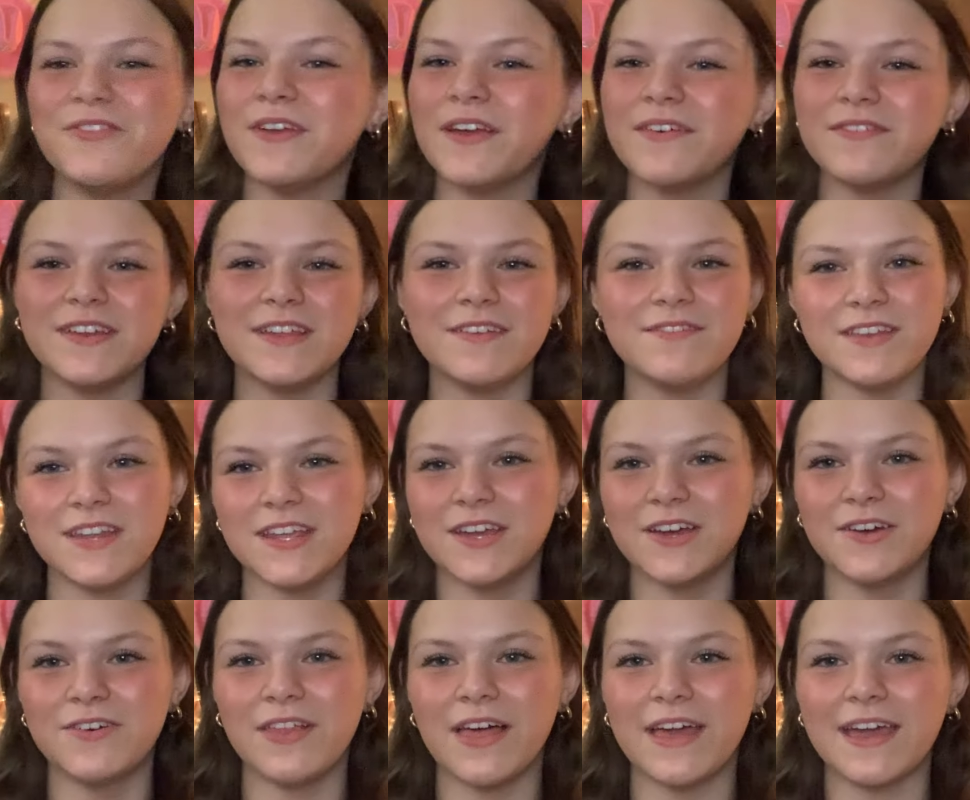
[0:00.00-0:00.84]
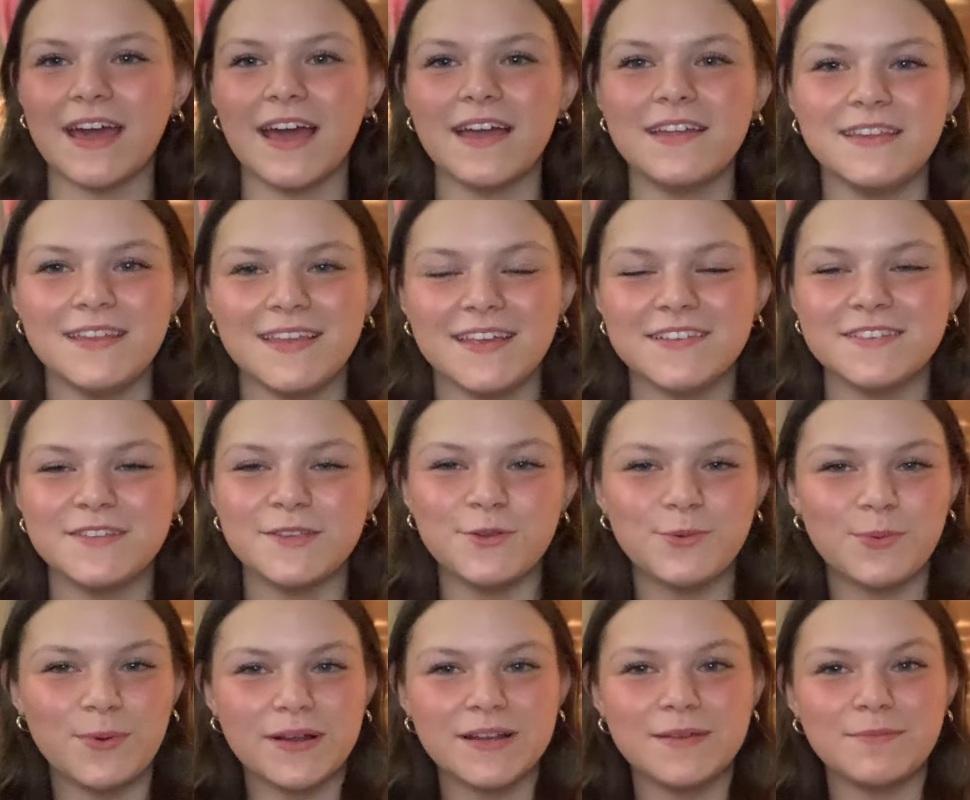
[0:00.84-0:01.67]
you have any video like ideas that
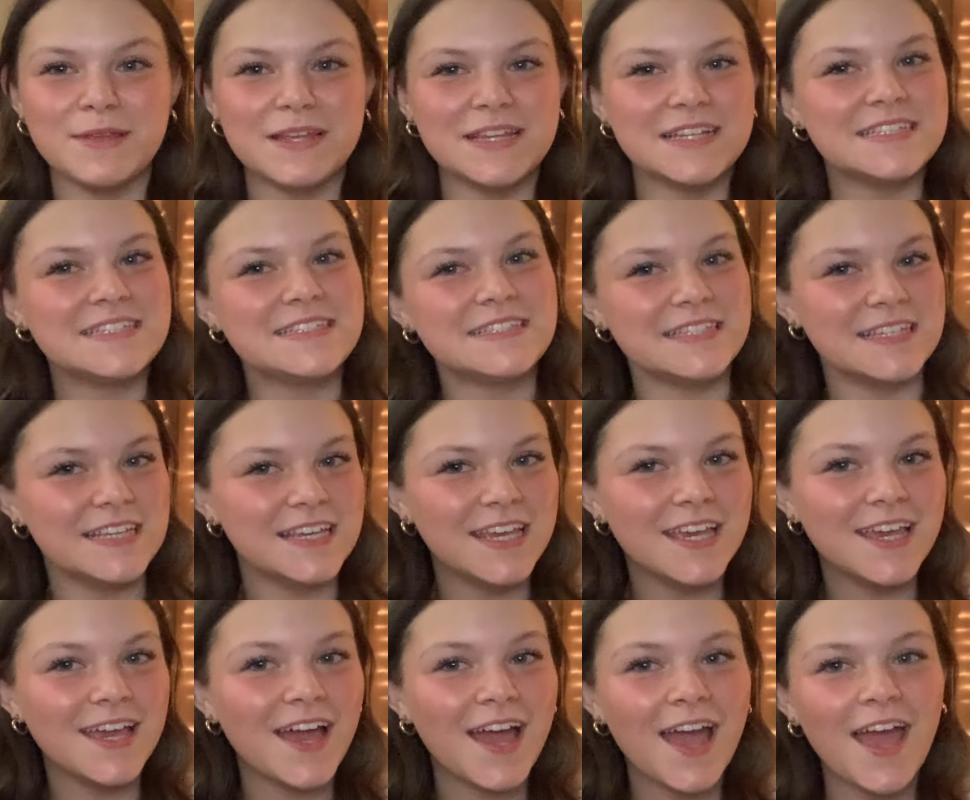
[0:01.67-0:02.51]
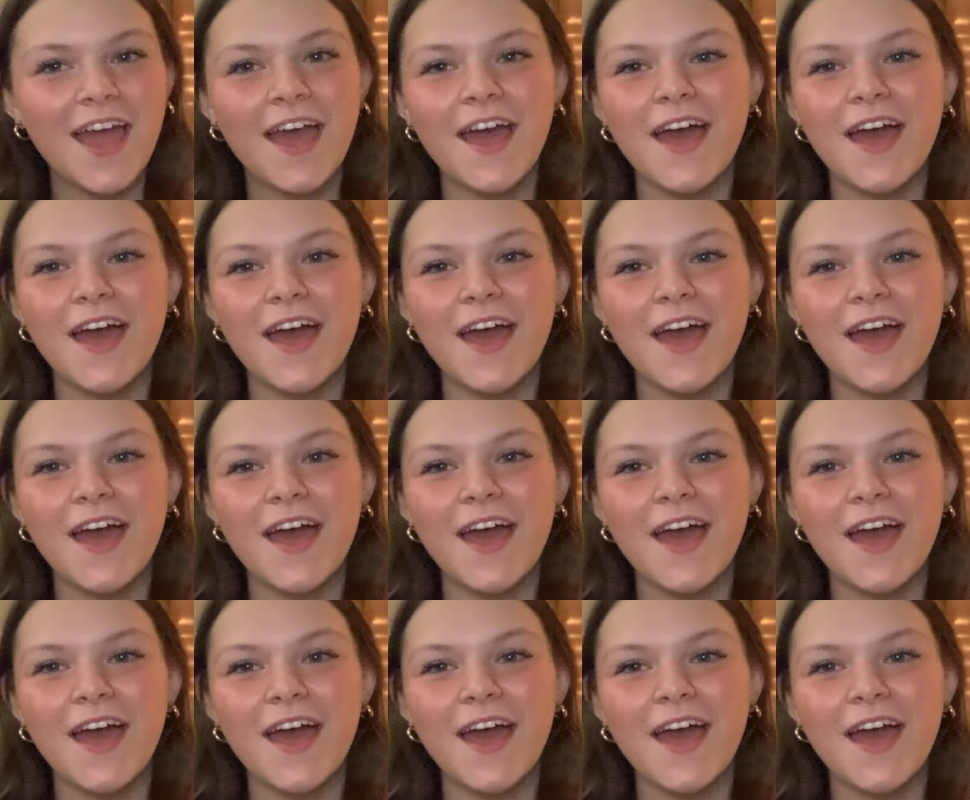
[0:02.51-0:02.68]
you'd want me to see.